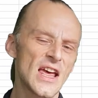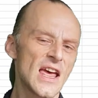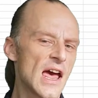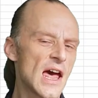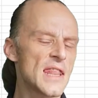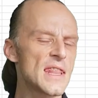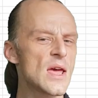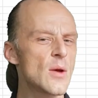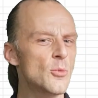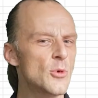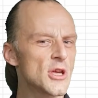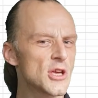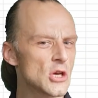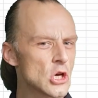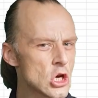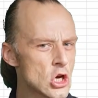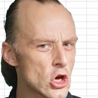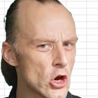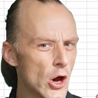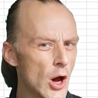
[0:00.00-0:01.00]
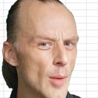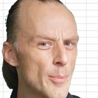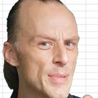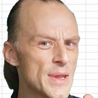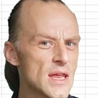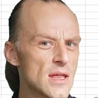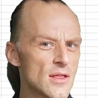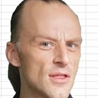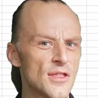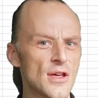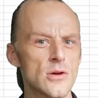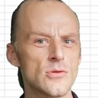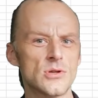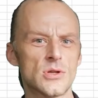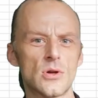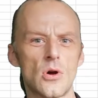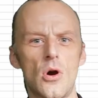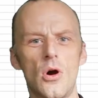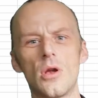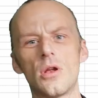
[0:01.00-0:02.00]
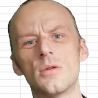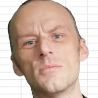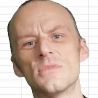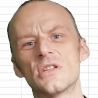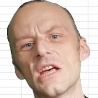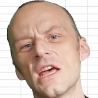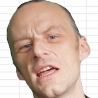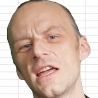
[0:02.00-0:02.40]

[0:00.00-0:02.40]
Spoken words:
and then we can copy those columns